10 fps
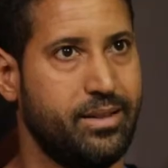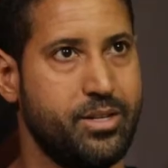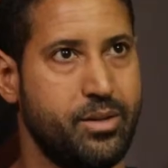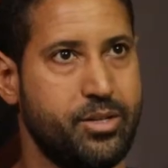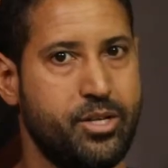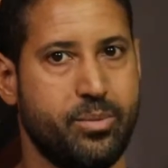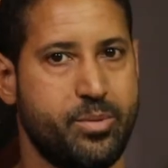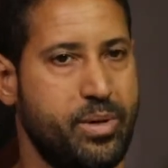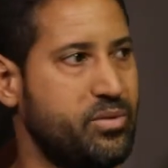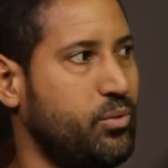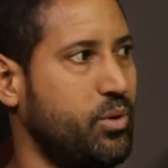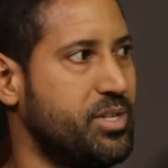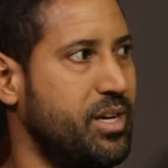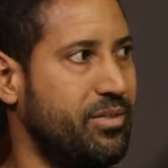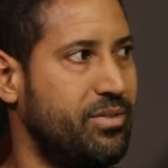the ship speaks for
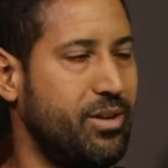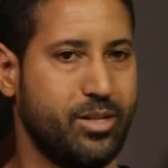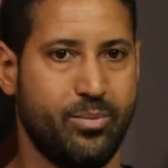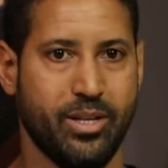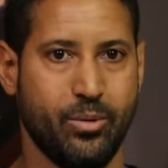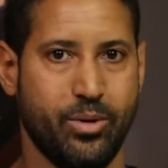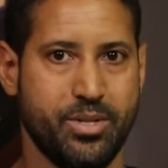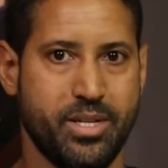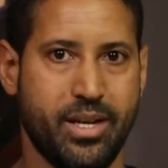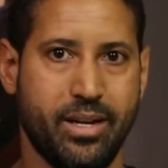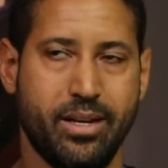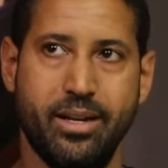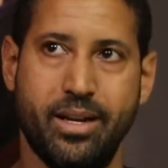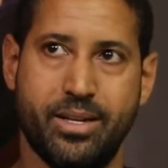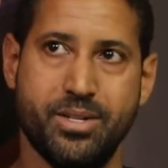itself. Ultimately, when you see it,
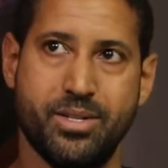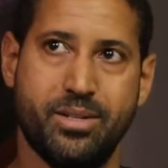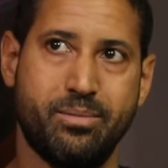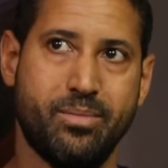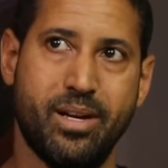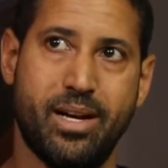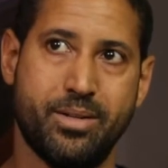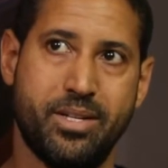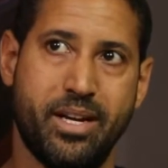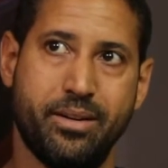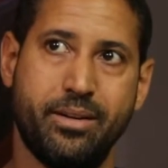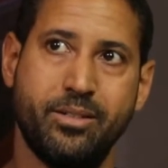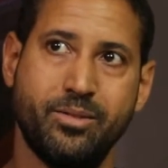it's just outstanding.